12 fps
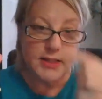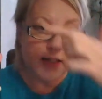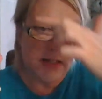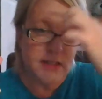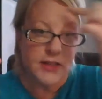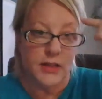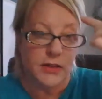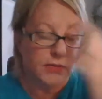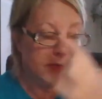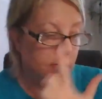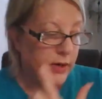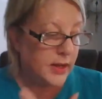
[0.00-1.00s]
like I said, the
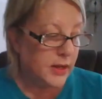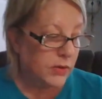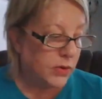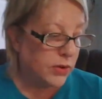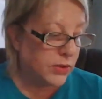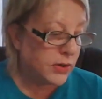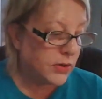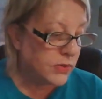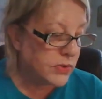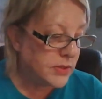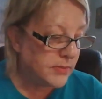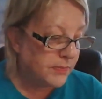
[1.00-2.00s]
forehead or the
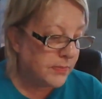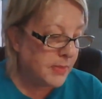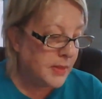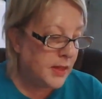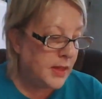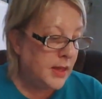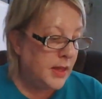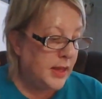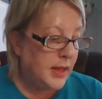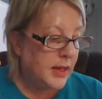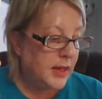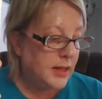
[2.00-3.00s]
nose.
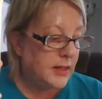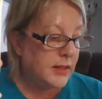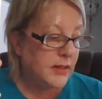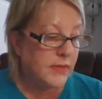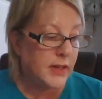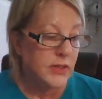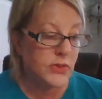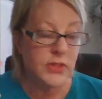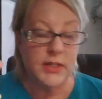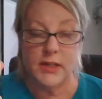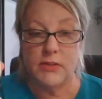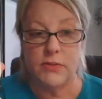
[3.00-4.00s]
And leave on your
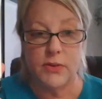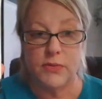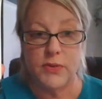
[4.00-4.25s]
skin for